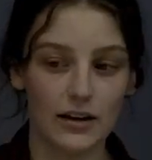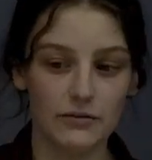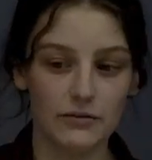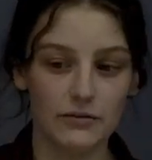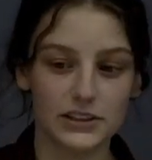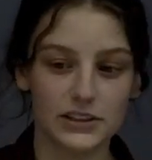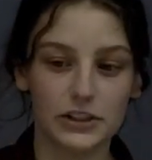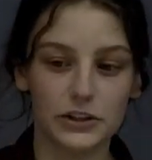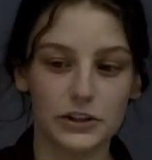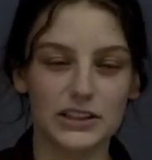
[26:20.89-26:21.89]
versus
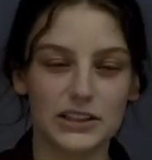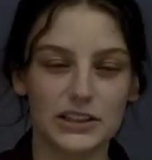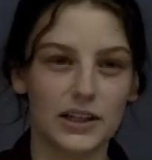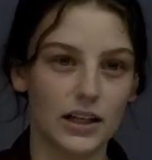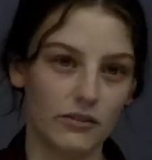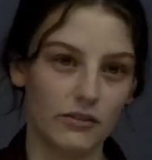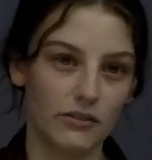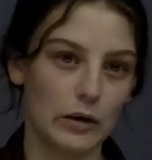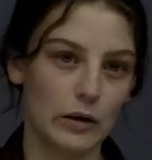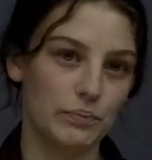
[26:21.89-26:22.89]
humans who are going to live
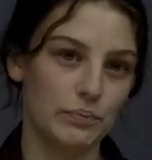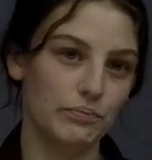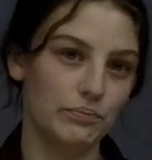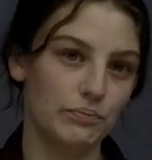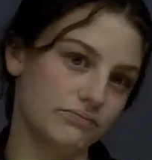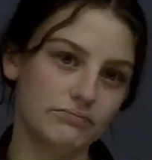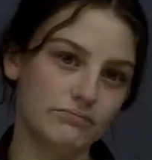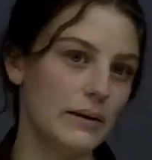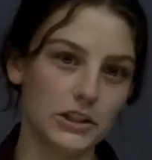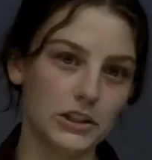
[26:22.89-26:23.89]

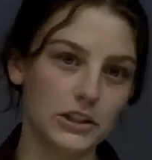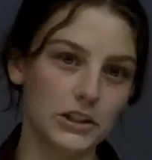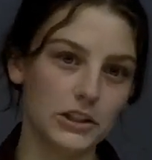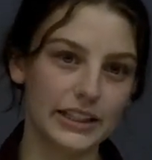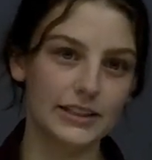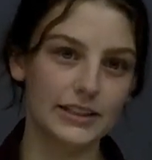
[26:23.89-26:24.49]
maybe 100 years.